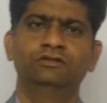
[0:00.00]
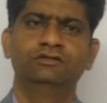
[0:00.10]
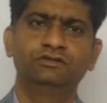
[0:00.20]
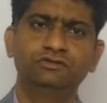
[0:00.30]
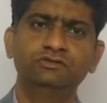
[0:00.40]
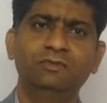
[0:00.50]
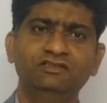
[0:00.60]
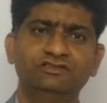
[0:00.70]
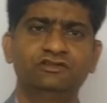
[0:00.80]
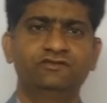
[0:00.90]
The true
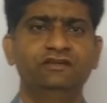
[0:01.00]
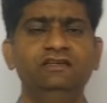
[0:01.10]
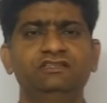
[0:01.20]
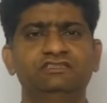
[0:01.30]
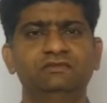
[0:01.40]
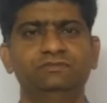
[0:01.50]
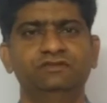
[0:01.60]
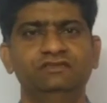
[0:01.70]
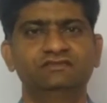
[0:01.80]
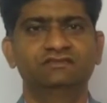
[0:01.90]
nature of leadership
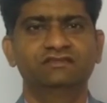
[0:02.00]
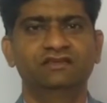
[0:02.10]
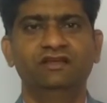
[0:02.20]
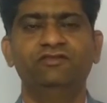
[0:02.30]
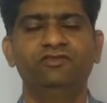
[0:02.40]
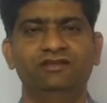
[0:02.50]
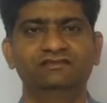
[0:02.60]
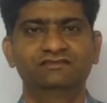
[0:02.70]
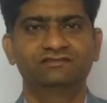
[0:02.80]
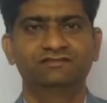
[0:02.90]
is
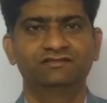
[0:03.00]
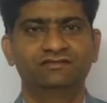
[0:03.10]
influence.